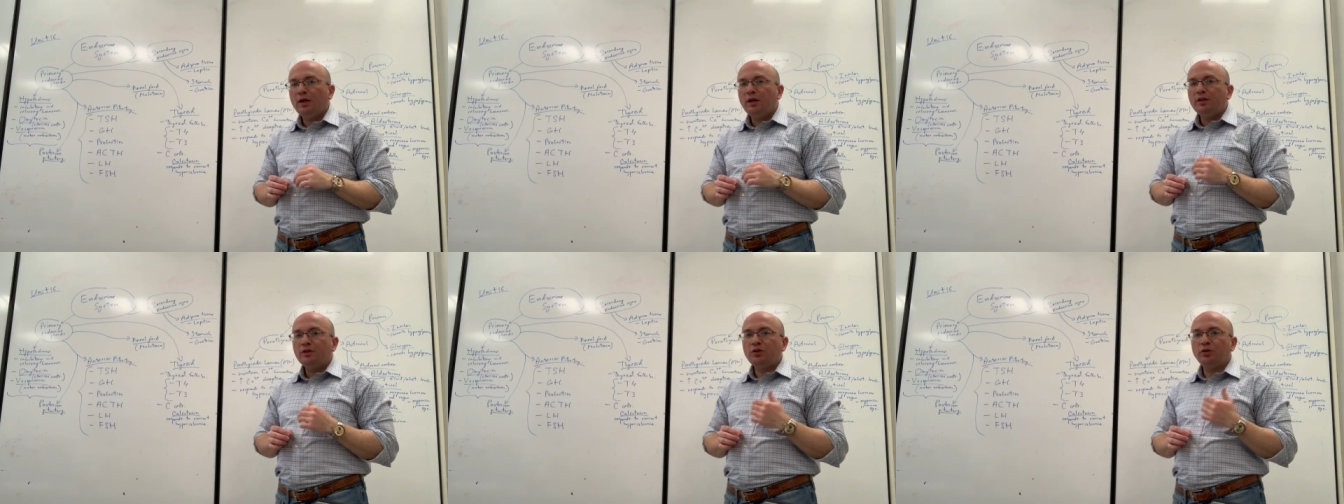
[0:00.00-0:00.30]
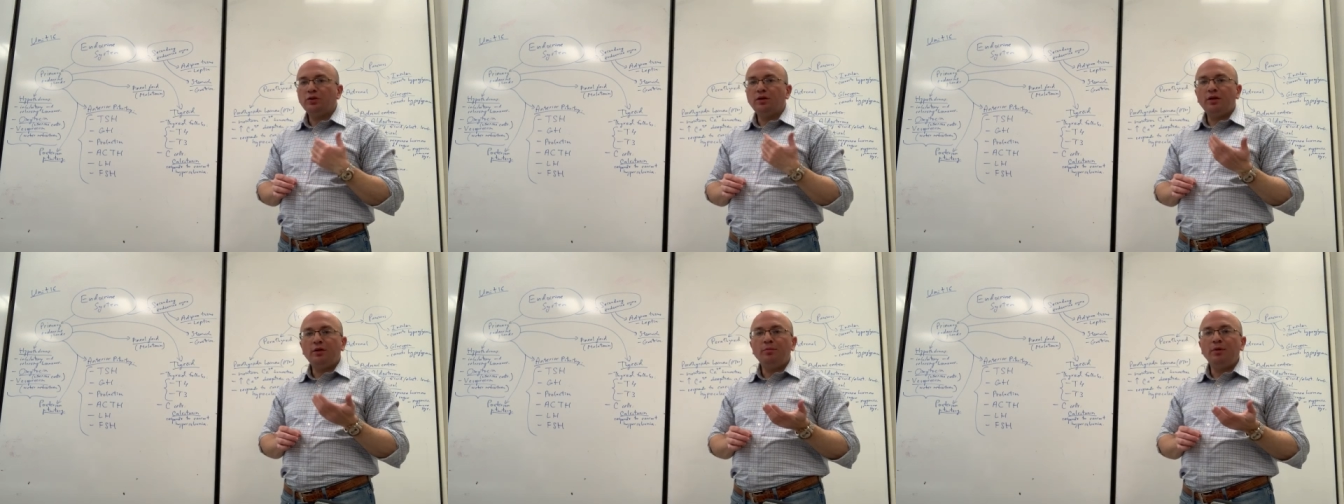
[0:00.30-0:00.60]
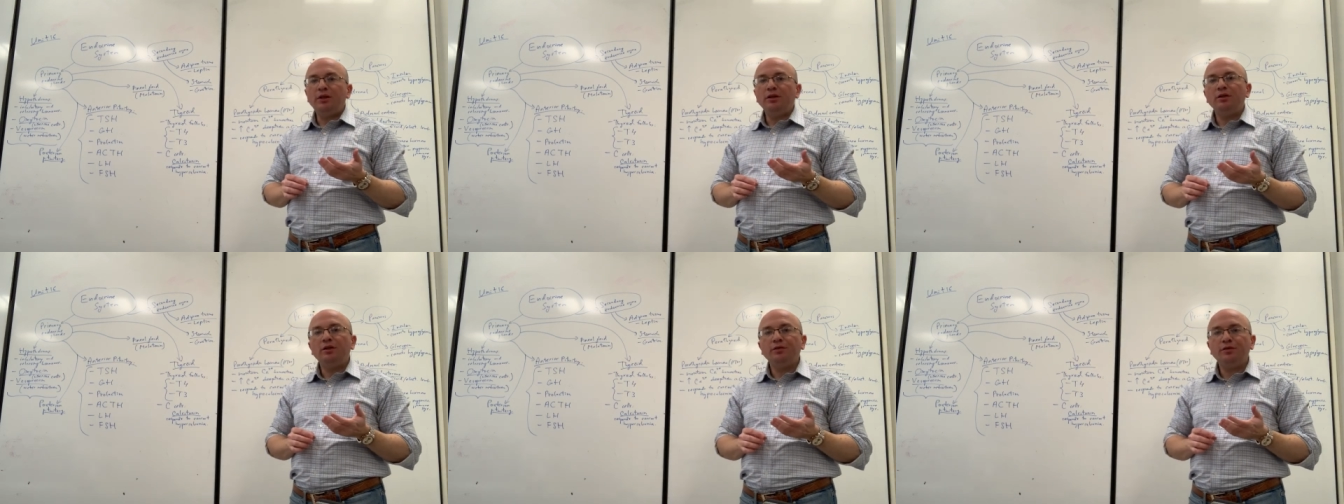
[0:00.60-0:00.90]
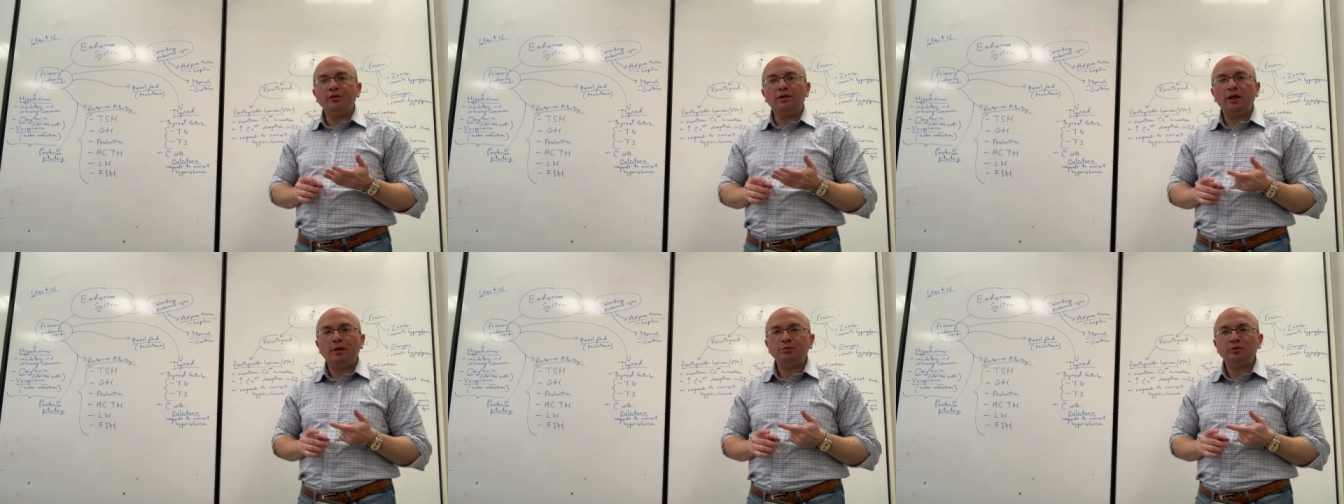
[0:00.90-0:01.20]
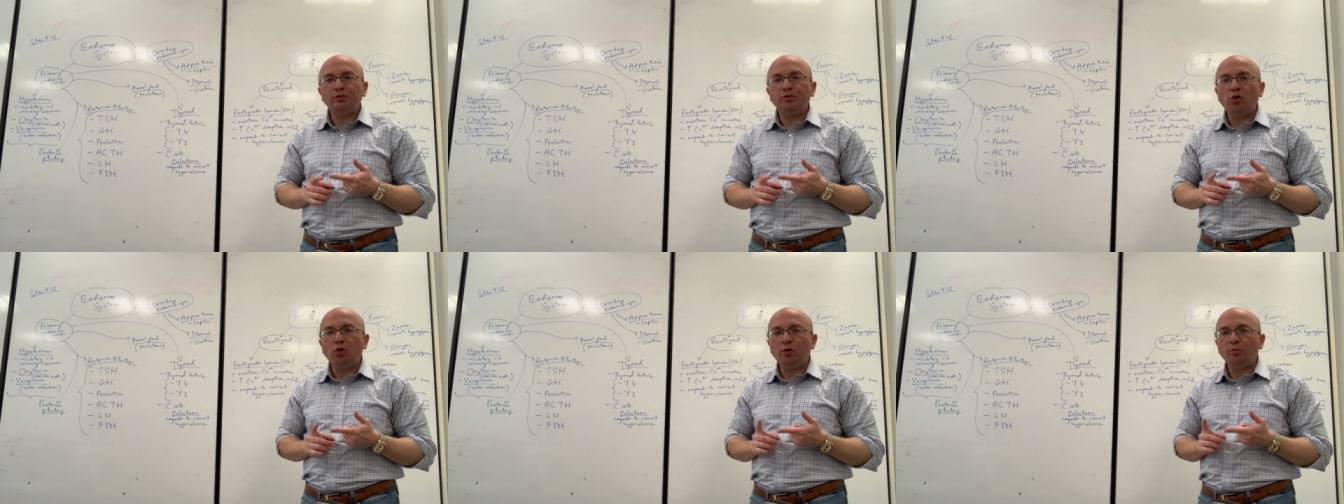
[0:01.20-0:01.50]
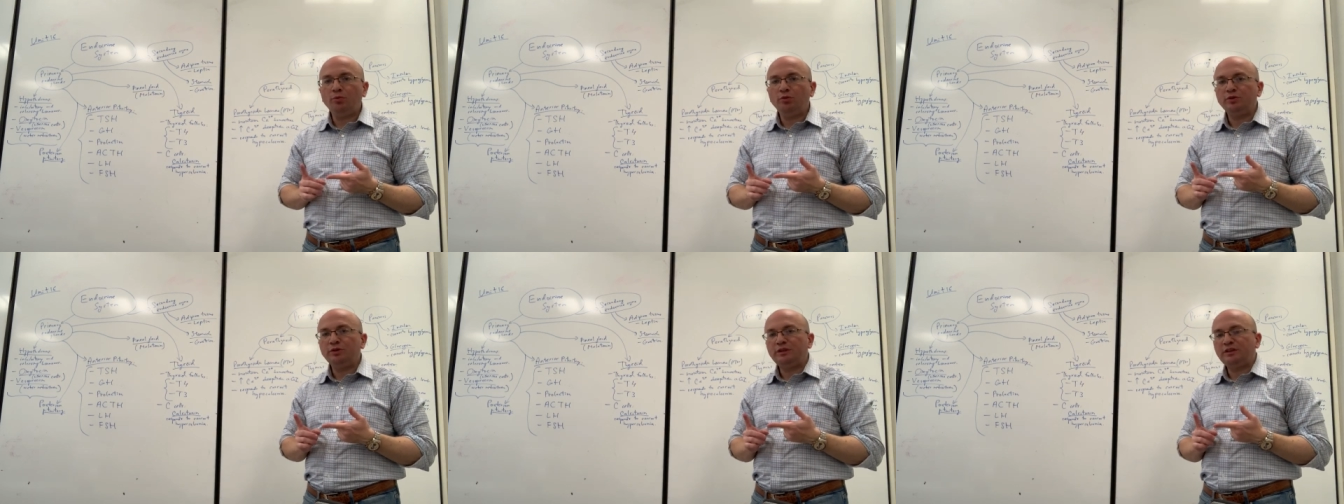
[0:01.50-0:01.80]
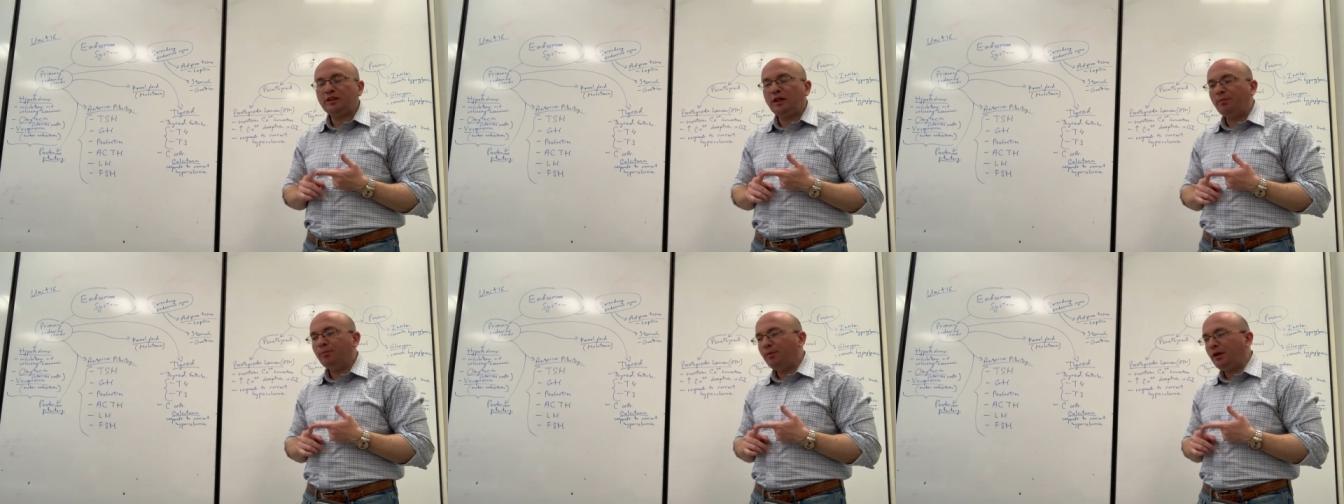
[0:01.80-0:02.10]
So there are many different types of hormones,
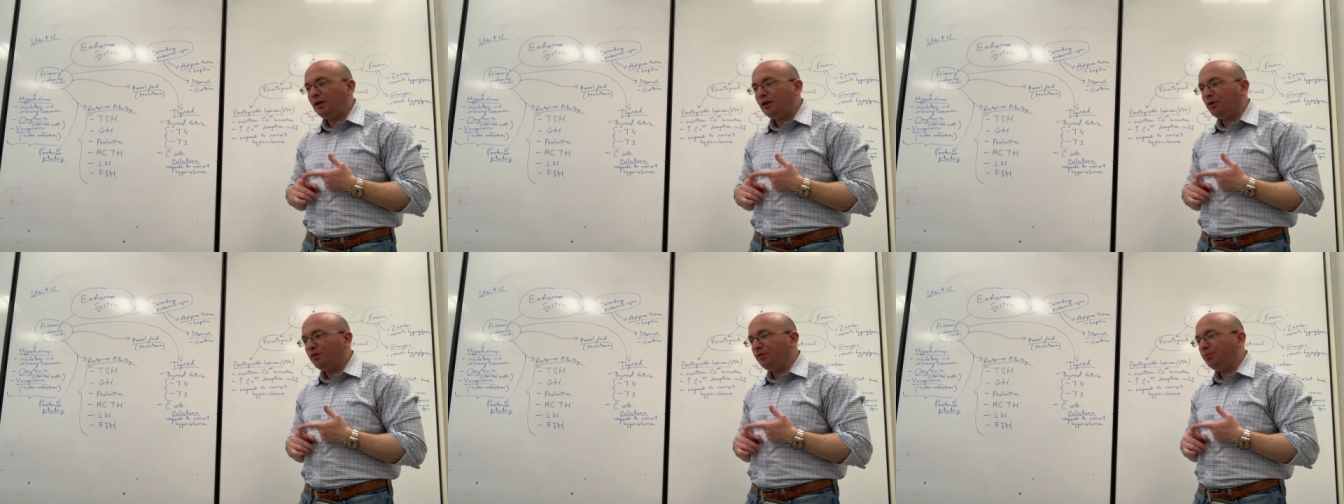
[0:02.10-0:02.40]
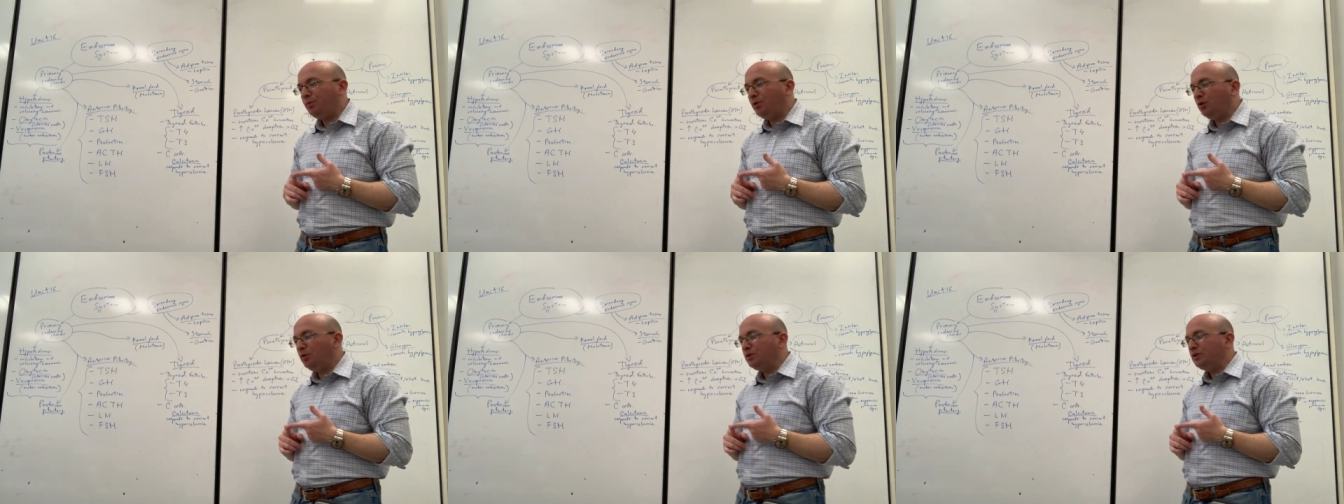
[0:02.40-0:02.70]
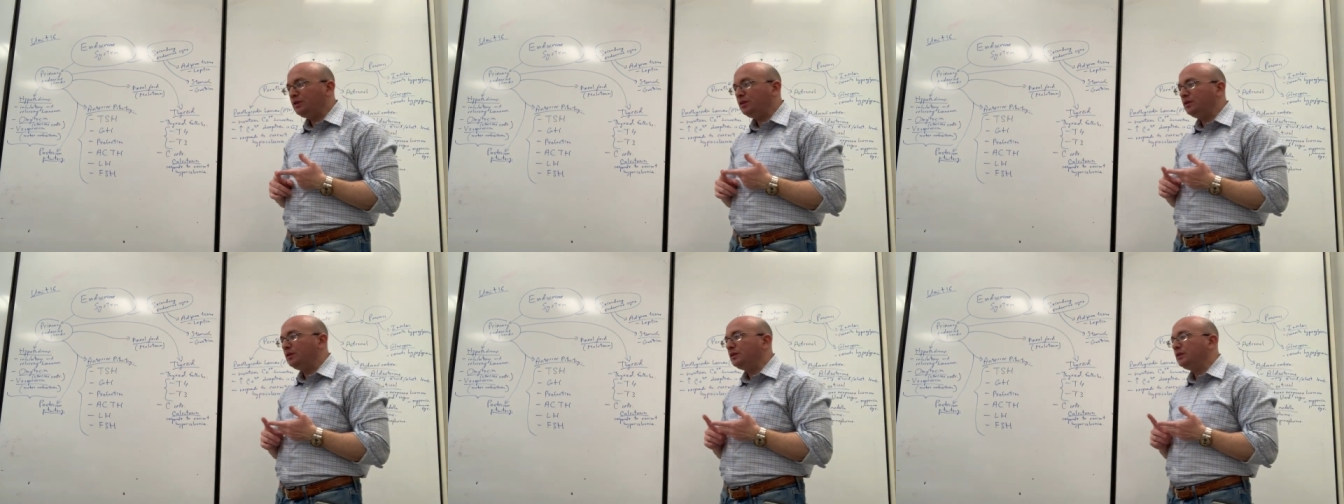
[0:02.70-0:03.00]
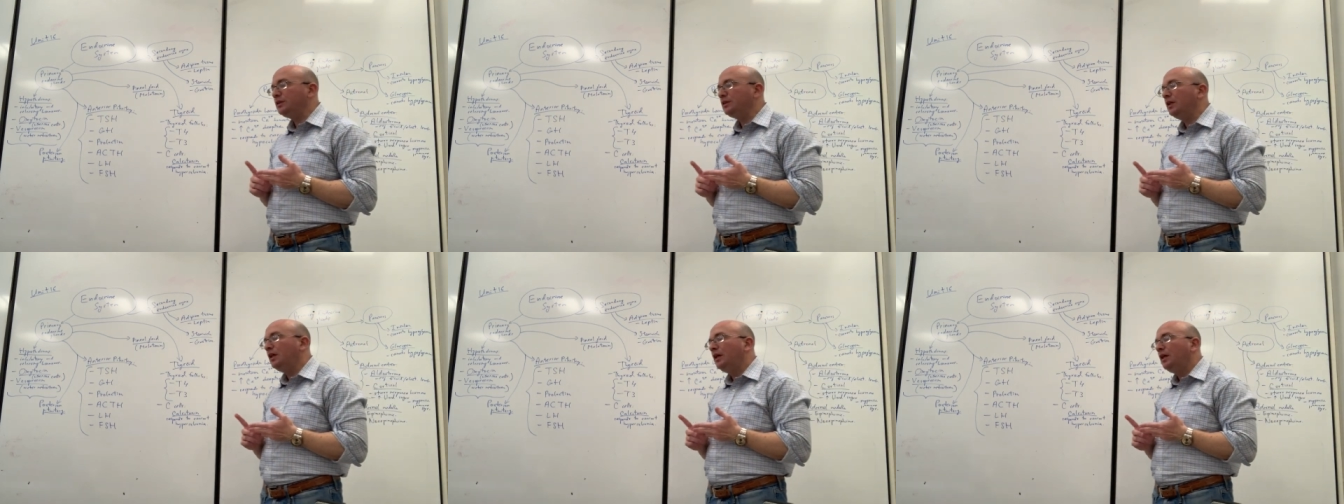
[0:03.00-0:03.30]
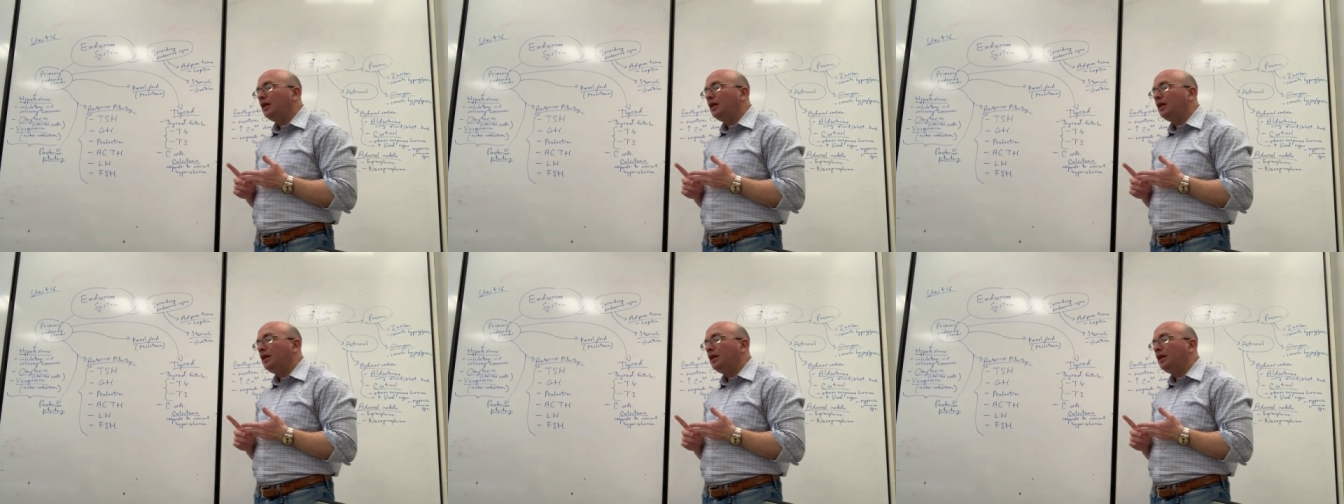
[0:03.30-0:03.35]
some made of proteins,